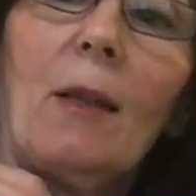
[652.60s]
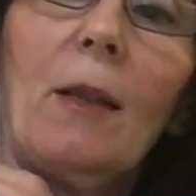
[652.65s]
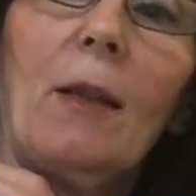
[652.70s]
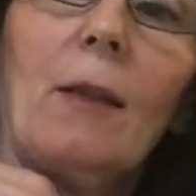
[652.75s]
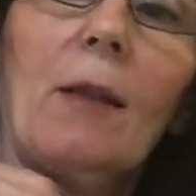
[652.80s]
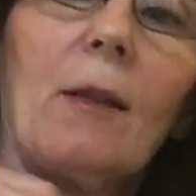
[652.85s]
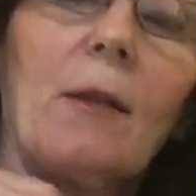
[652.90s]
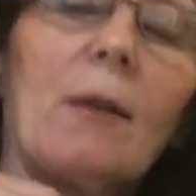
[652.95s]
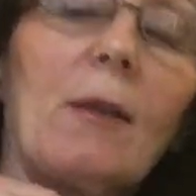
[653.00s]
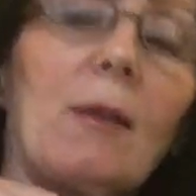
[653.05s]

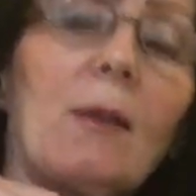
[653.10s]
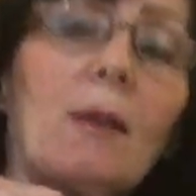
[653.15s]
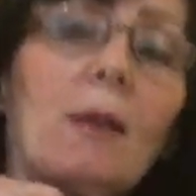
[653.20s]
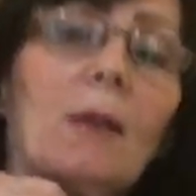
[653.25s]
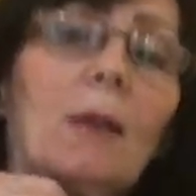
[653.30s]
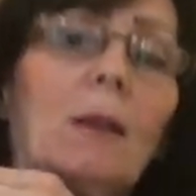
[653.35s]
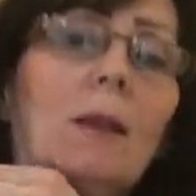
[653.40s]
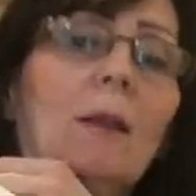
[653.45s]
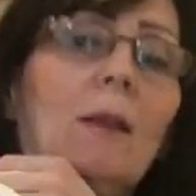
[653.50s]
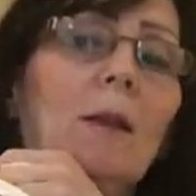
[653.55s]
is
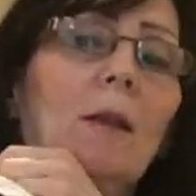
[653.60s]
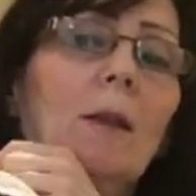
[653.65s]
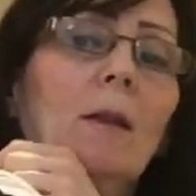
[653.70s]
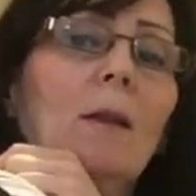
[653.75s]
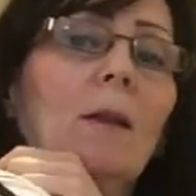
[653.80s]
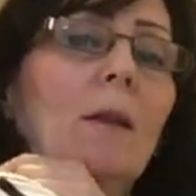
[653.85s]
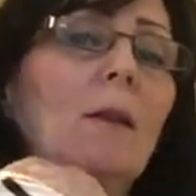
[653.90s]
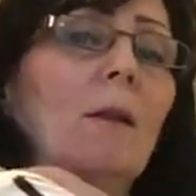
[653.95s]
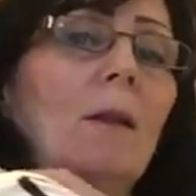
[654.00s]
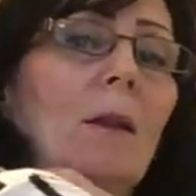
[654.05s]
the
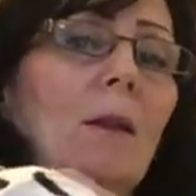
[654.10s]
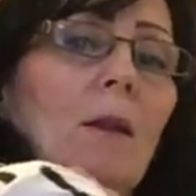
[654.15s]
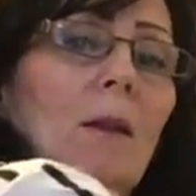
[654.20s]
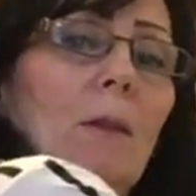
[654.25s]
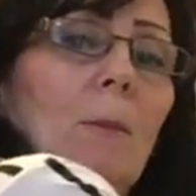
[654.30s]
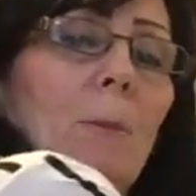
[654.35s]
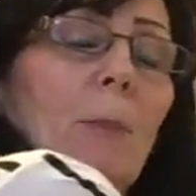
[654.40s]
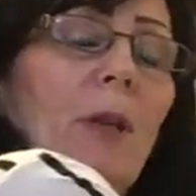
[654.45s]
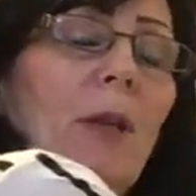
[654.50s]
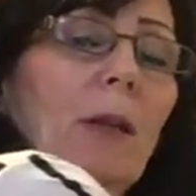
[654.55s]

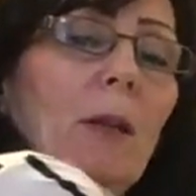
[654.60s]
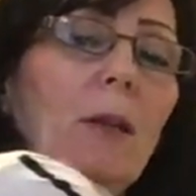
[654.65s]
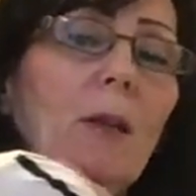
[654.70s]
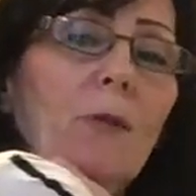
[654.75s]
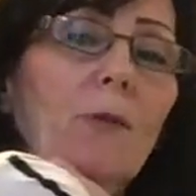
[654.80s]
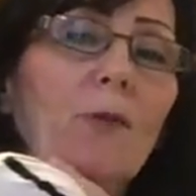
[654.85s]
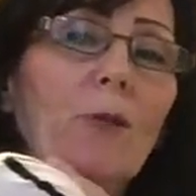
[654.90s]
pink